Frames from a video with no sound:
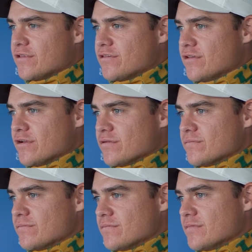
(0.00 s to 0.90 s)
It's, you know,
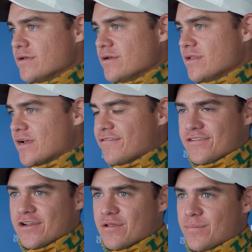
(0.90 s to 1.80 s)
like I've
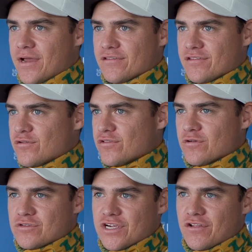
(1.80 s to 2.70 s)
said in the past, there's
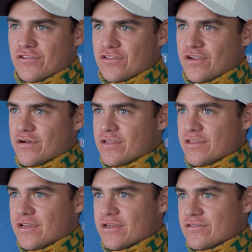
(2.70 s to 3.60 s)
no jealousy or
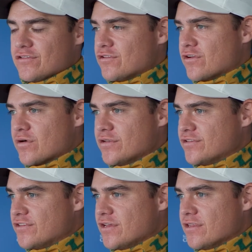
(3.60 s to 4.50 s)
anything. It's just great
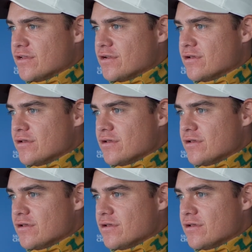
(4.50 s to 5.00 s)
to see that